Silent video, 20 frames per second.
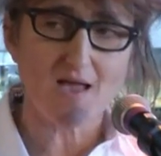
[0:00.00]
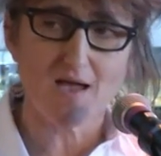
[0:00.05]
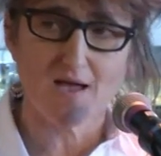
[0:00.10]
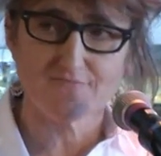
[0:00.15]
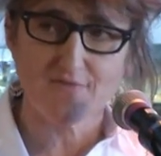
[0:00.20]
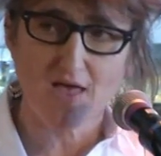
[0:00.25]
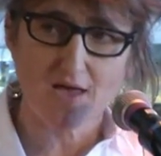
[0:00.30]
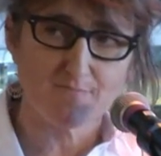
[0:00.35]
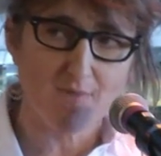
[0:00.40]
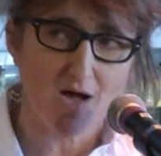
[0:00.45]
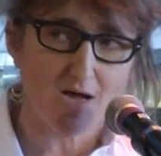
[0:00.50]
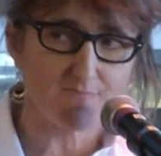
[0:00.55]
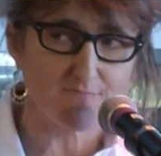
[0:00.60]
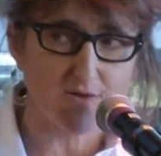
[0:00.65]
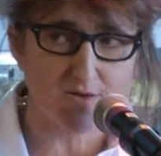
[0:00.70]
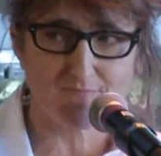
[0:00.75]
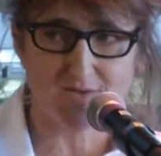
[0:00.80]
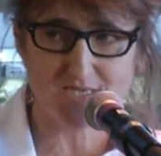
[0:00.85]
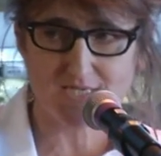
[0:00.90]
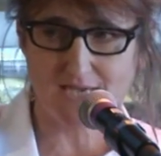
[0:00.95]
and they might
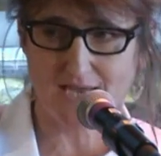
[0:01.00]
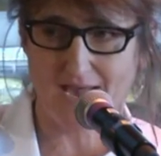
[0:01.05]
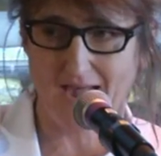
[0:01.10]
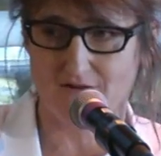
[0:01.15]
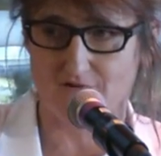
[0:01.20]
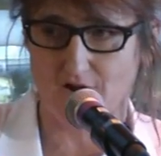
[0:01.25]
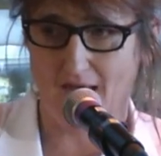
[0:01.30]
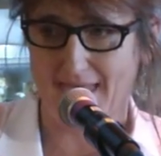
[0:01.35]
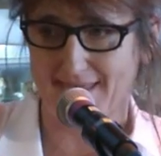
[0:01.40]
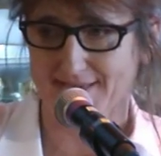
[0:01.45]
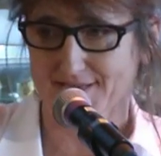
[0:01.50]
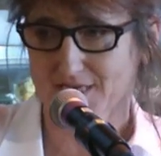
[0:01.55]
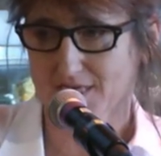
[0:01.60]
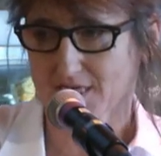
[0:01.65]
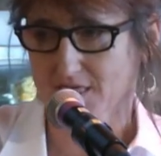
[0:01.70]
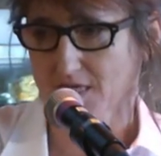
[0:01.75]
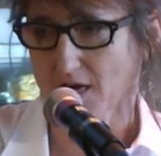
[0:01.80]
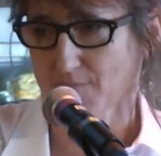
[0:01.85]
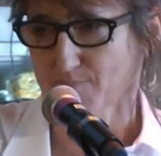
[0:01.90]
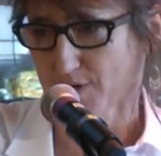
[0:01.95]
be missing out A to
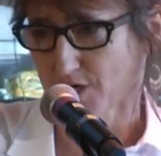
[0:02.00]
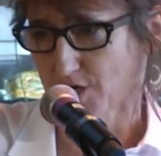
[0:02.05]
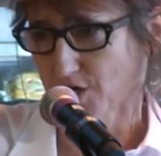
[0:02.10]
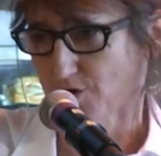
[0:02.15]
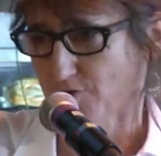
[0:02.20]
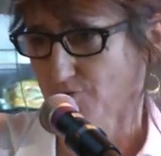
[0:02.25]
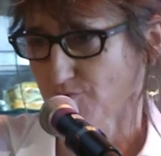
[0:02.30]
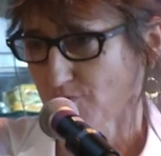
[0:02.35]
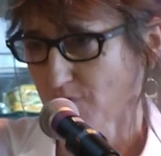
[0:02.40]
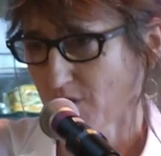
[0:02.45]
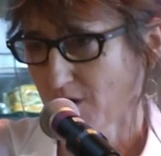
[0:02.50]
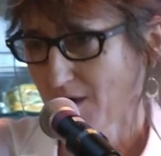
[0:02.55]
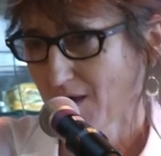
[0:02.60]
W.